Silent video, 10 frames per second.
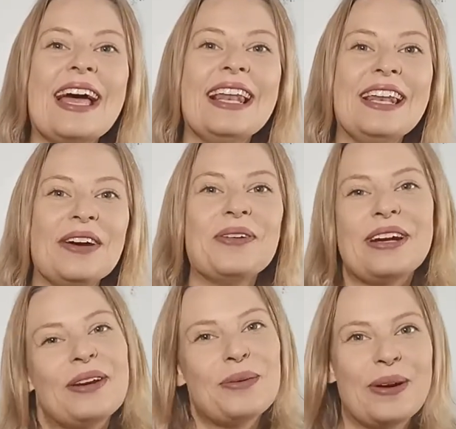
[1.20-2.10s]

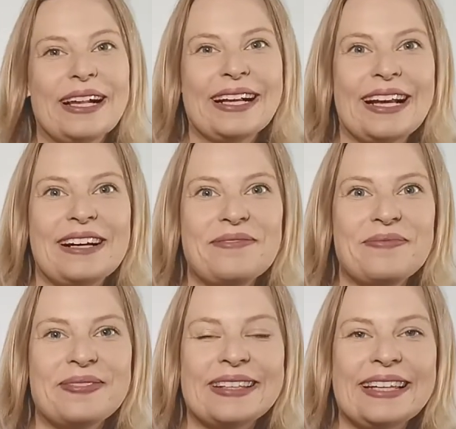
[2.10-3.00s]
Hello and
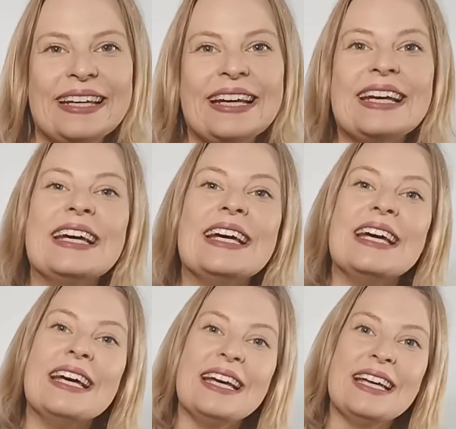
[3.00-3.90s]
welcome.
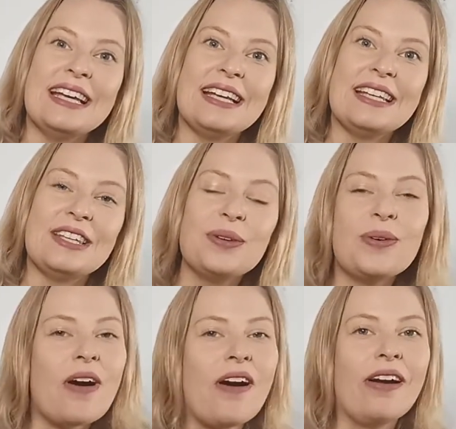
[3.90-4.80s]

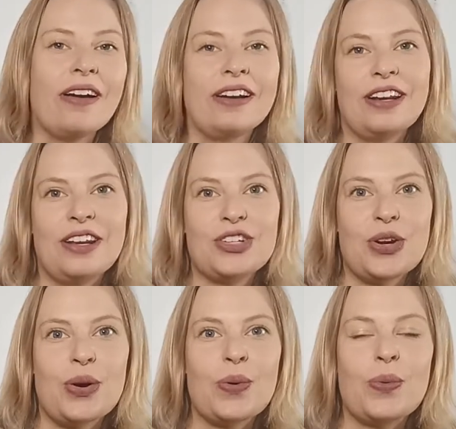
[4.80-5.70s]
You are in
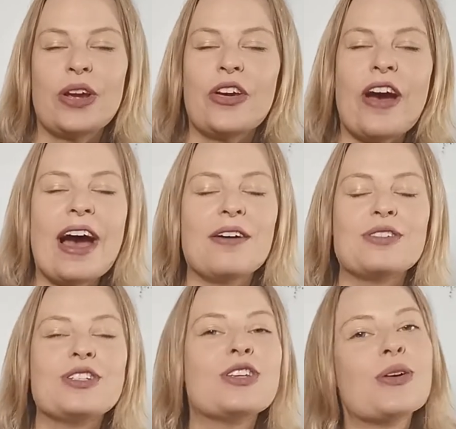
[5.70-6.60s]
an NGO where you
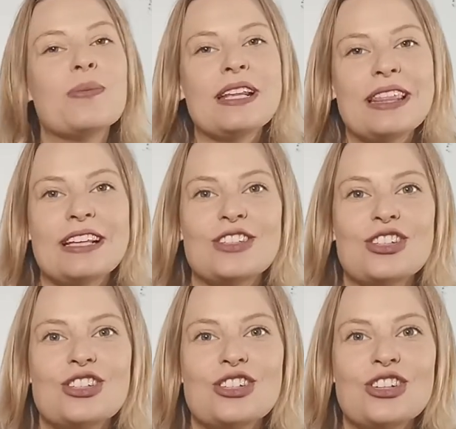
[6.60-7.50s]
have so many
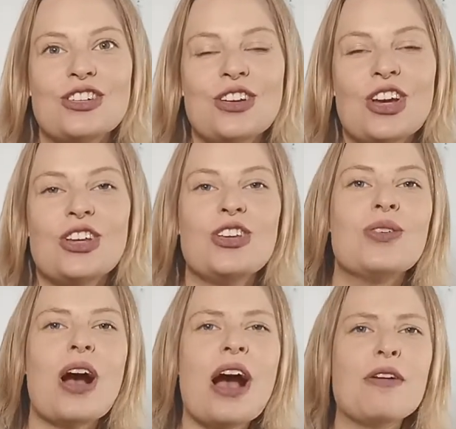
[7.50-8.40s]
things to do.
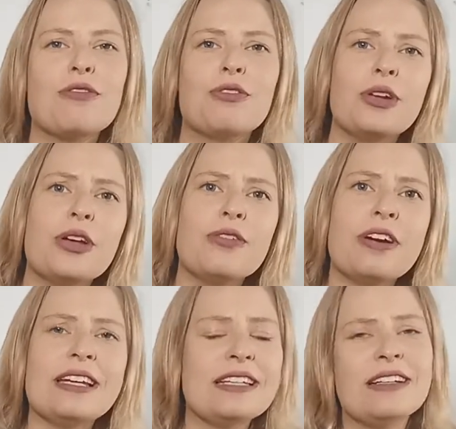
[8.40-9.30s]
You are full
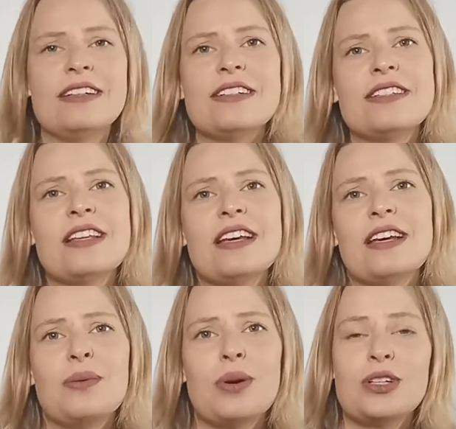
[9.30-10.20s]
of ideas,
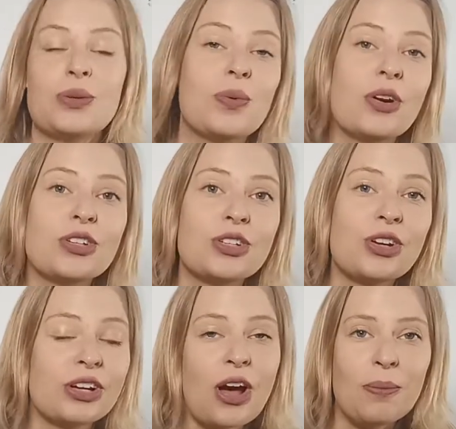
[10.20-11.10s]
what you want
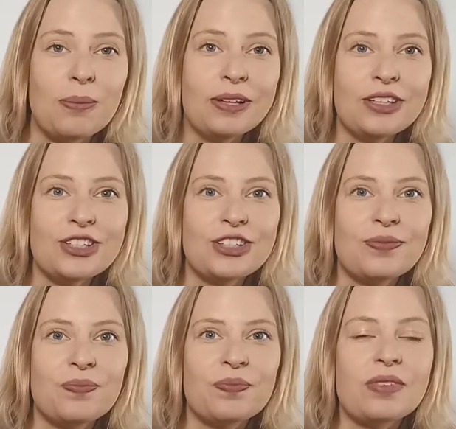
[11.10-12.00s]
to
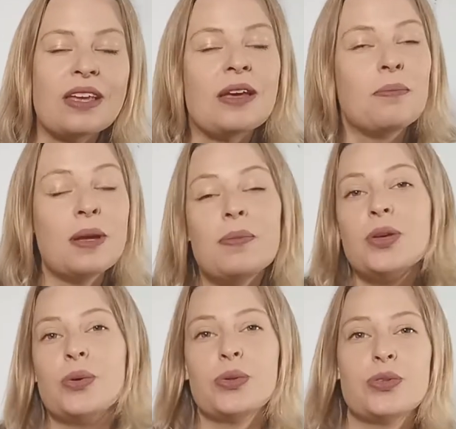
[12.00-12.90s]
accomplish.
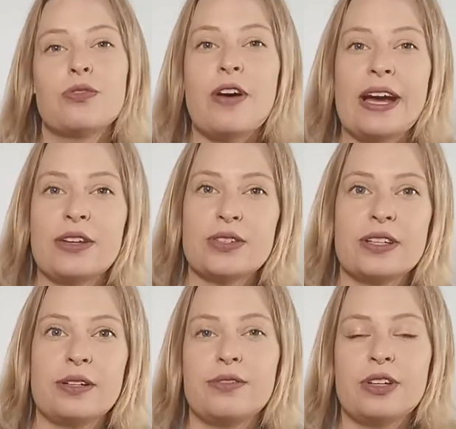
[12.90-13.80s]
Maybe you also find
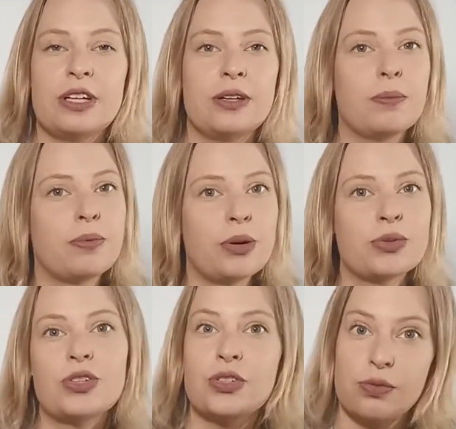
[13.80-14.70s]
yourself in a
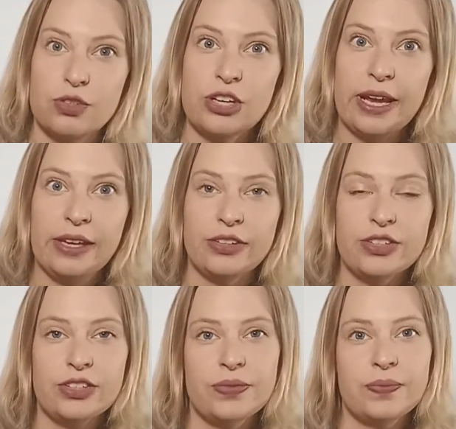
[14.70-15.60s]
process of
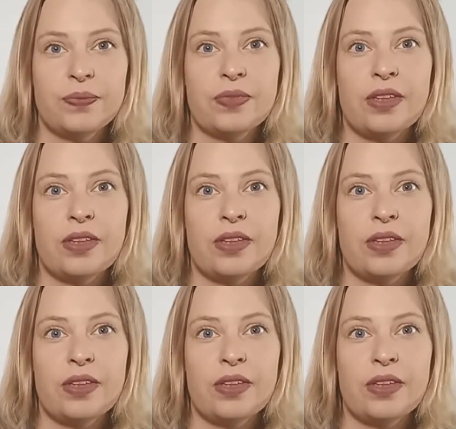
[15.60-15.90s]
change.